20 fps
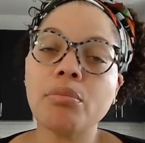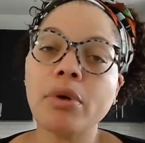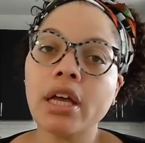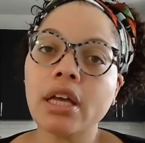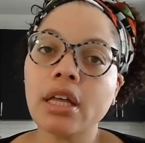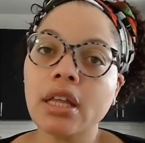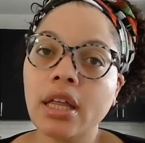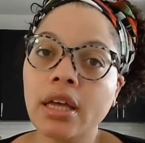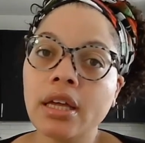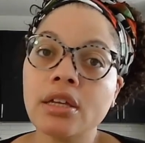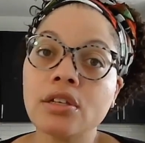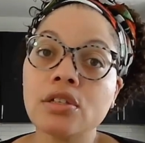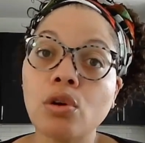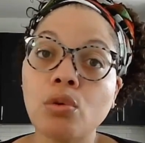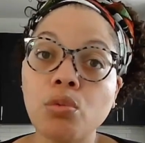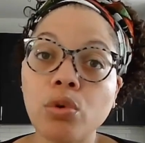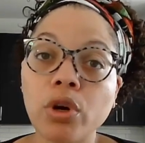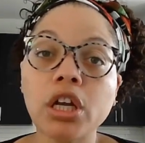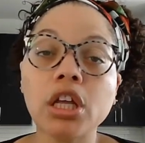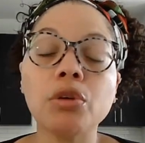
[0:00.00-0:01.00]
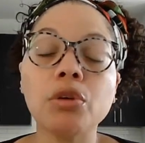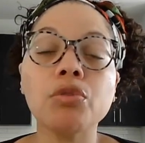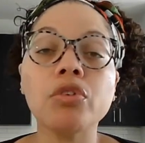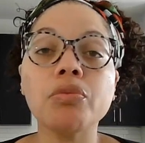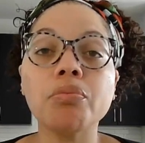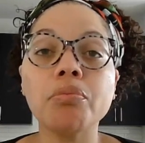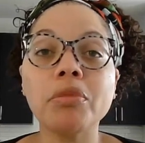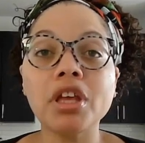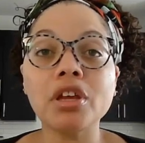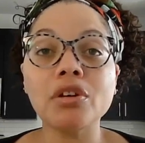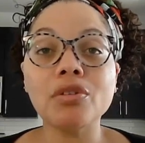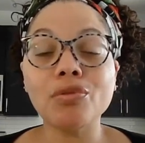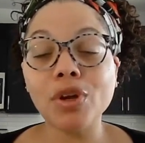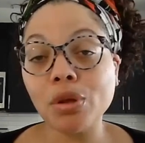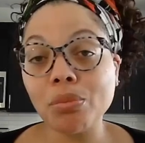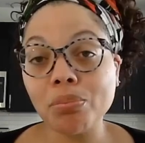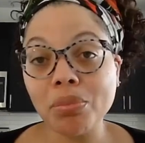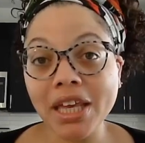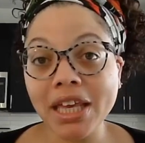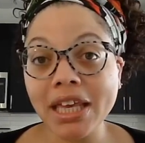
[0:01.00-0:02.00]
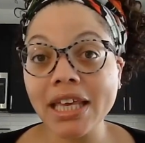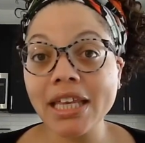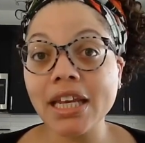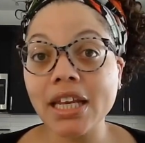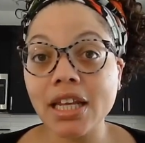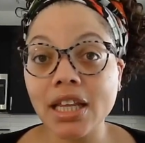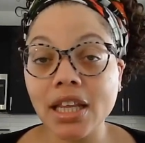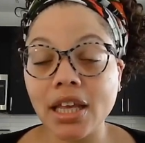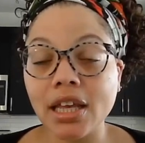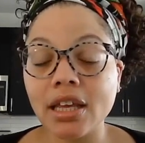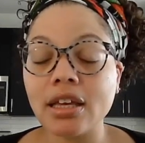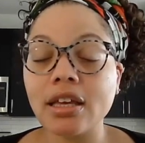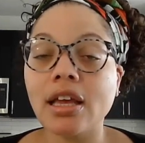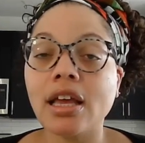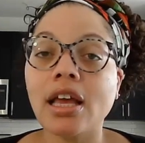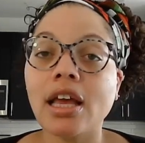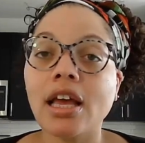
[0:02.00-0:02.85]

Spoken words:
my clients are working with me repeatedly.